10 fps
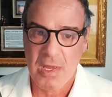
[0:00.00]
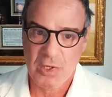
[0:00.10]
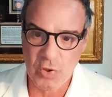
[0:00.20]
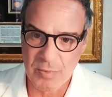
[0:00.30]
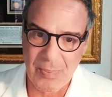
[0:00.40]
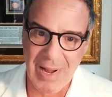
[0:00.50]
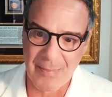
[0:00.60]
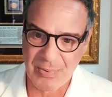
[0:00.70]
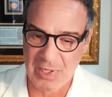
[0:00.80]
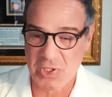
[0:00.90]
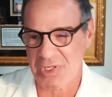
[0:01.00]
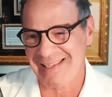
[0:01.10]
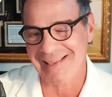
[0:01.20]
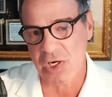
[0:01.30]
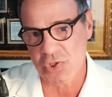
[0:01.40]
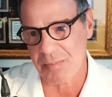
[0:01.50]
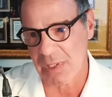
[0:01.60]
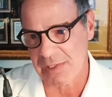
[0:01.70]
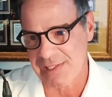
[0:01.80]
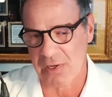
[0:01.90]
human population, a larger
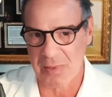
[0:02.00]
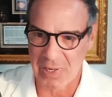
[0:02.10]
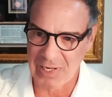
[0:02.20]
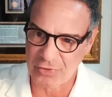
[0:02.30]
military might,